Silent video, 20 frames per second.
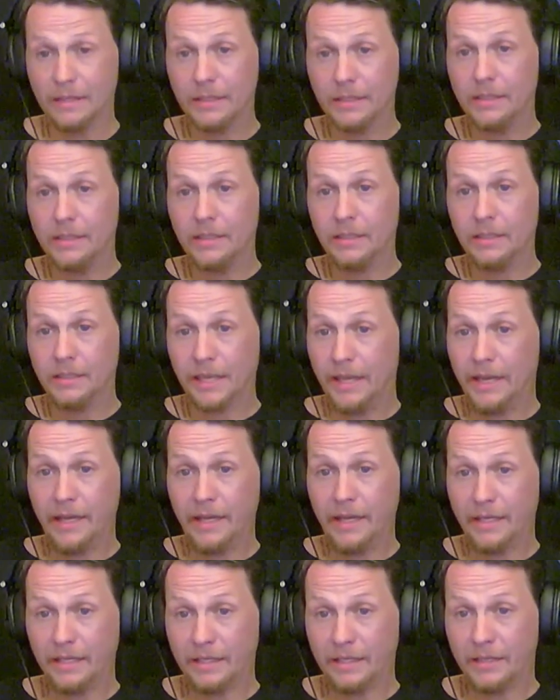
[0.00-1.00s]
yeah,
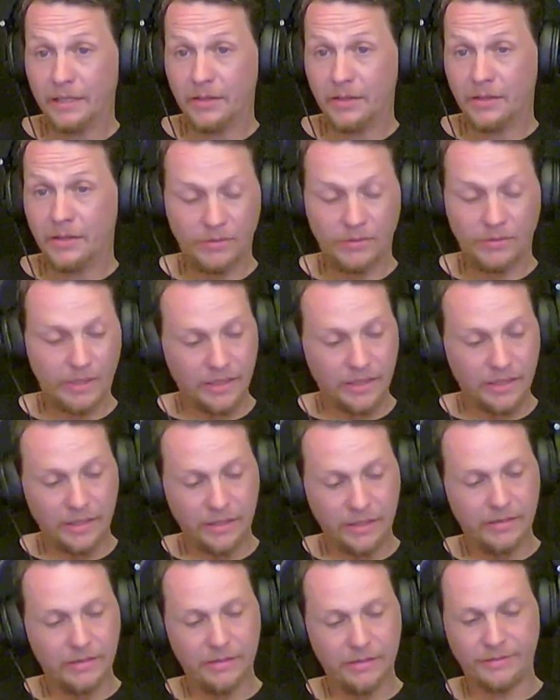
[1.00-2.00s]

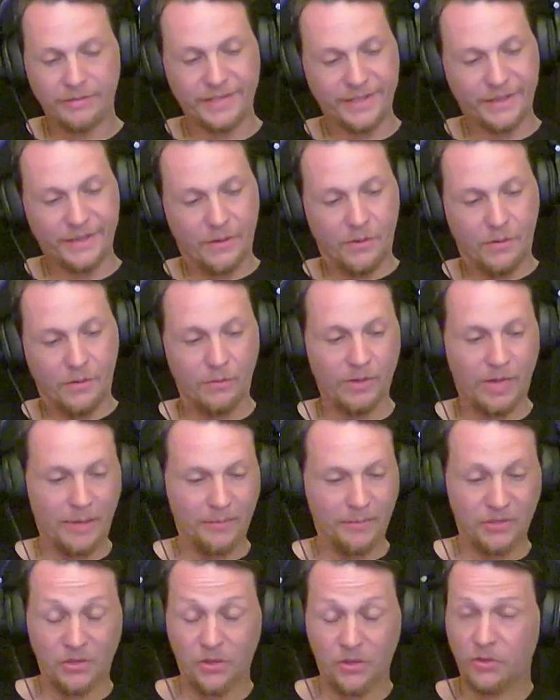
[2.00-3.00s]
so I'm
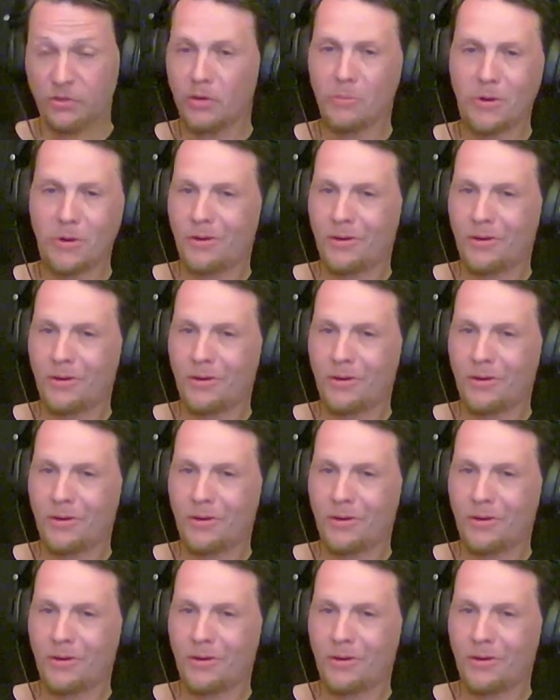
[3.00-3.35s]
sure your mom,